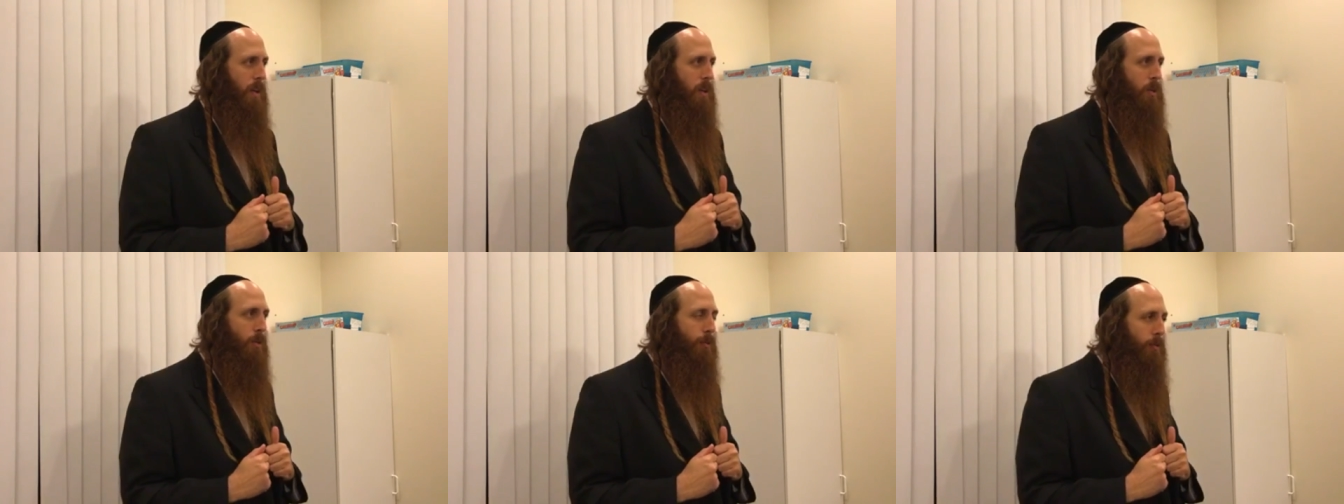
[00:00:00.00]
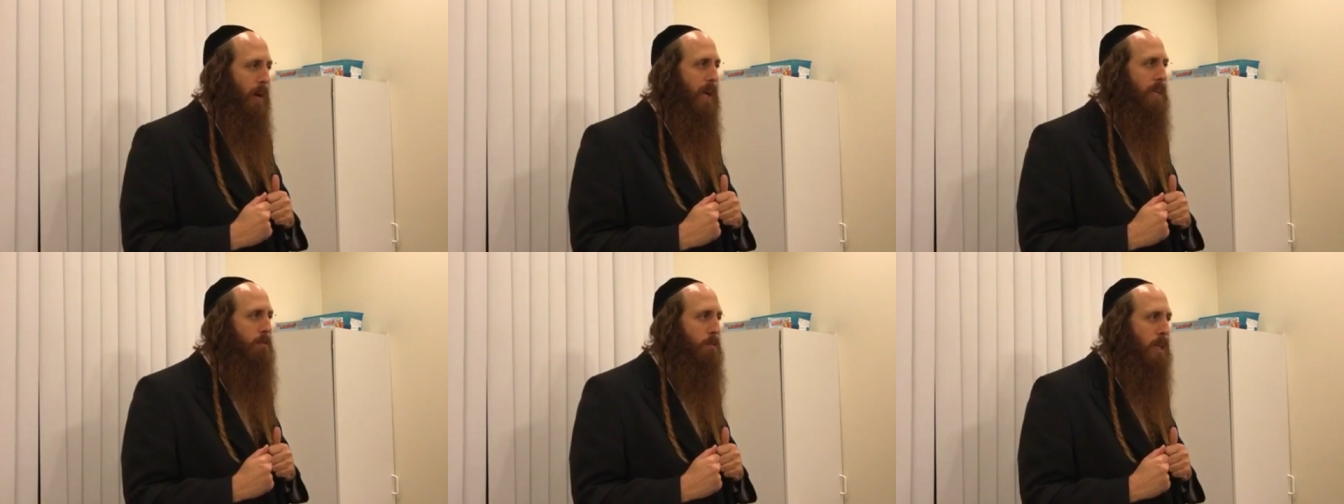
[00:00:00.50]
to
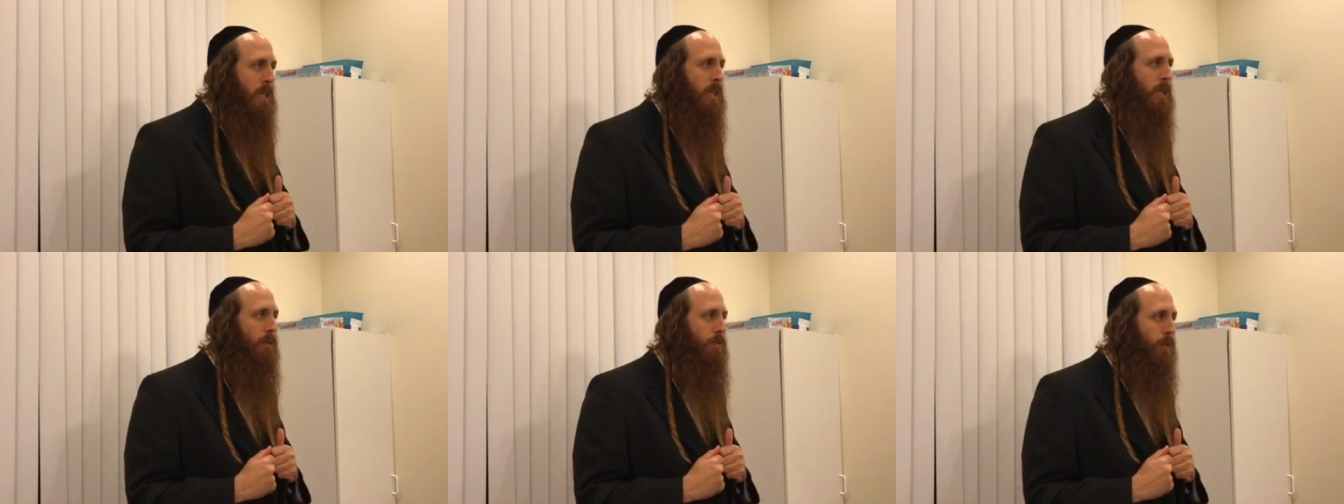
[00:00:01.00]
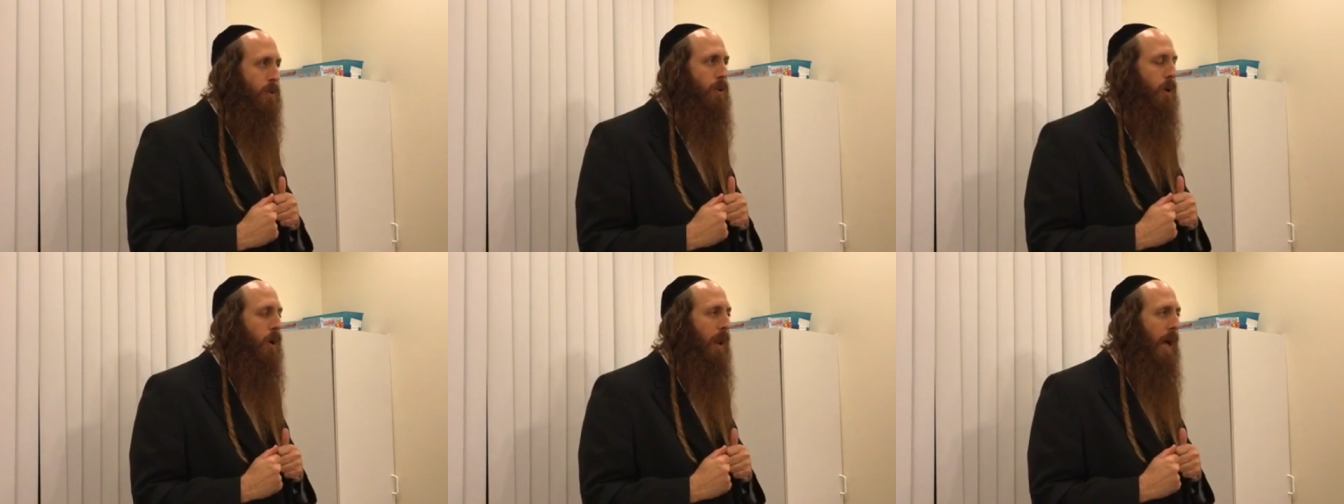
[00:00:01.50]
find meaning for
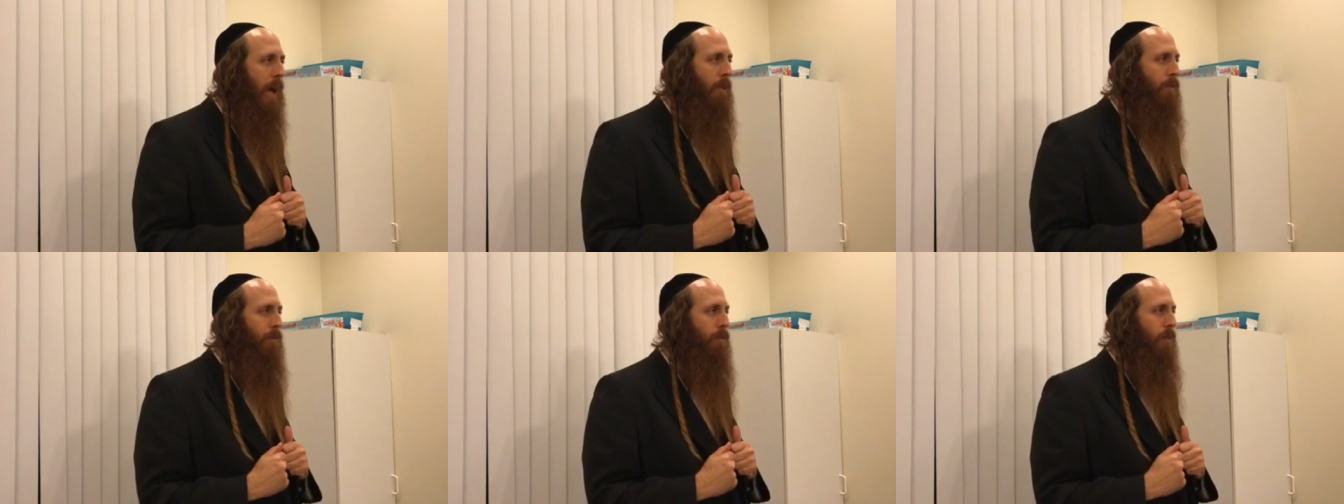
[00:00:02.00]
your life,